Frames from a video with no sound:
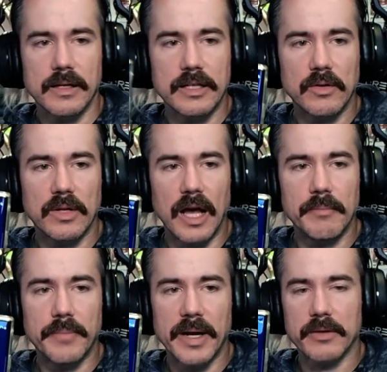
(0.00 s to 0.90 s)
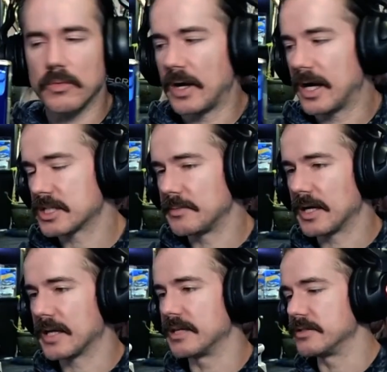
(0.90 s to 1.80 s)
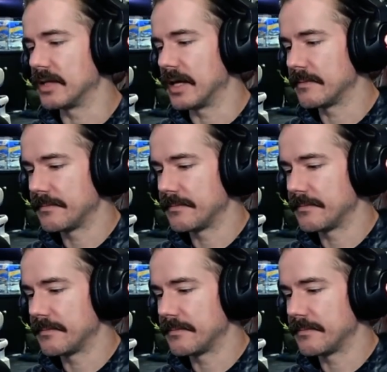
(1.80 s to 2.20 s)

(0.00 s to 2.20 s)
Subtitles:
You can unpair the watch. I'm not going to do that.